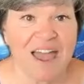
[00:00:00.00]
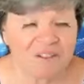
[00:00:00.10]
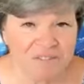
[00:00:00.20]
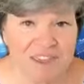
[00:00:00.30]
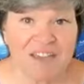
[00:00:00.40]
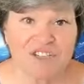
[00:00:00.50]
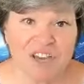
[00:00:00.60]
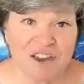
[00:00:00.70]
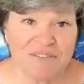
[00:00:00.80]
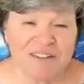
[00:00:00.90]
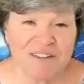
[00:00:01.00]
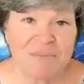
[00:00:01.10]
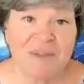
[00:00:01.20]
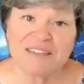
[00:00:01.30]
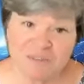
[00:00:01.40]
Healthcare sharing
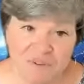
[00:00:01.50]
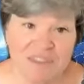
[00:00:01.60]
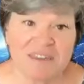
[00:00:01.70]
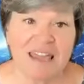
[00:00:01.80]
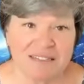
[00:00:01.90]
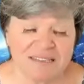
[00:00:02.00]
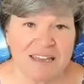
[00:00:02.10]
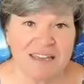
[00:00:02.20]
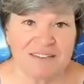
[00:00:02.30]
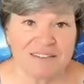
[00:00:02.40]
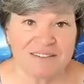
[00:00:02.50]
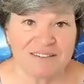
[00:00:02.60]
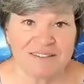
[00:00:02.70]
pays them within 90 days.